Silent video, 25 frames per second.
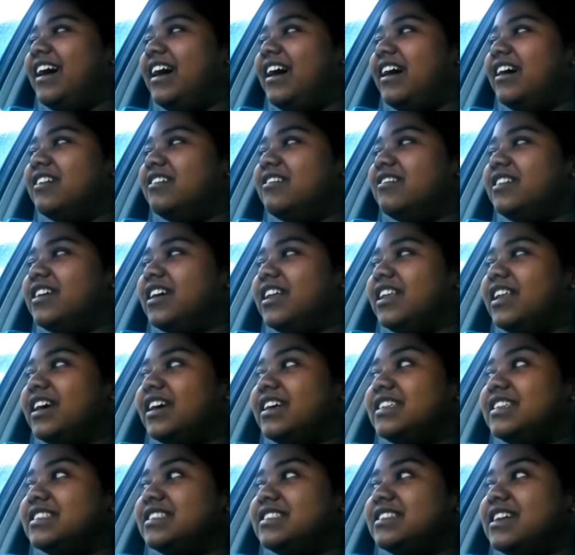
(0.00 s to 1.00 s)
and
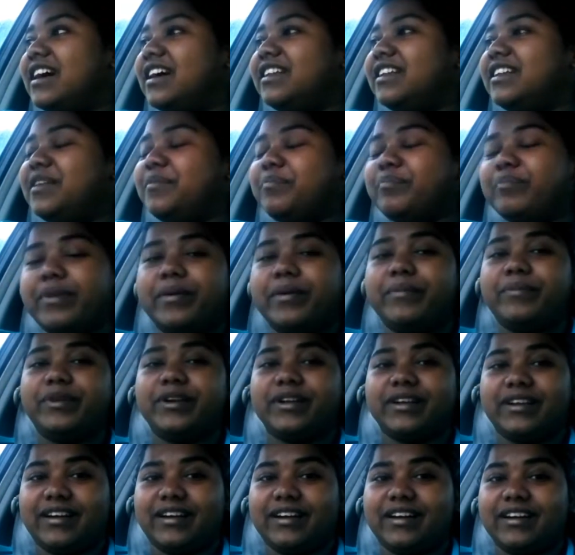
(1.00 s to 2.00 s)
realized that the
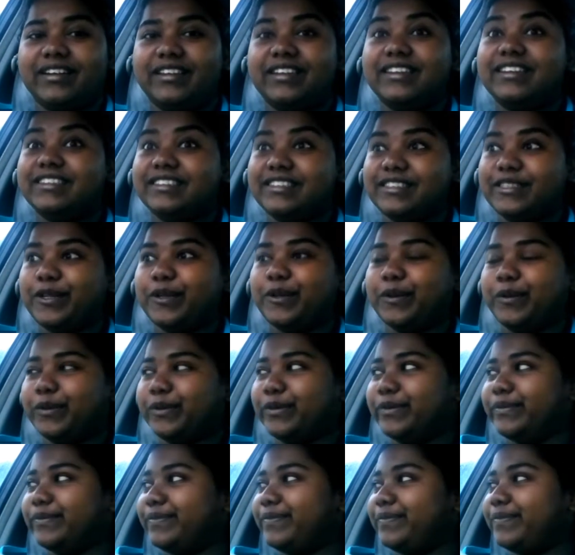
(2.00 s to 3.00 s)
memory card is still
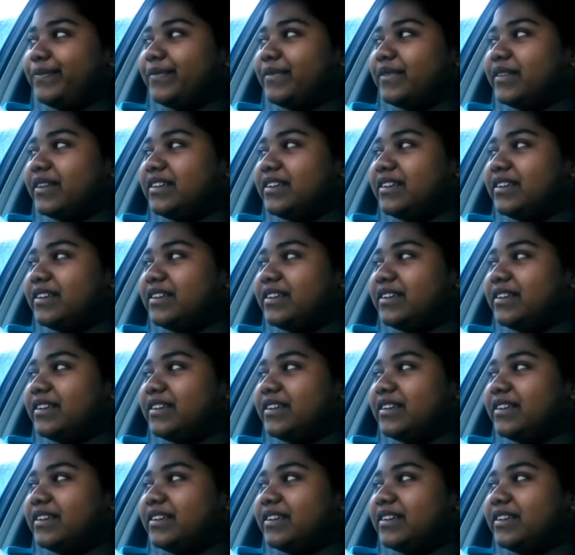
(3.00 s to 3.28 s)
home.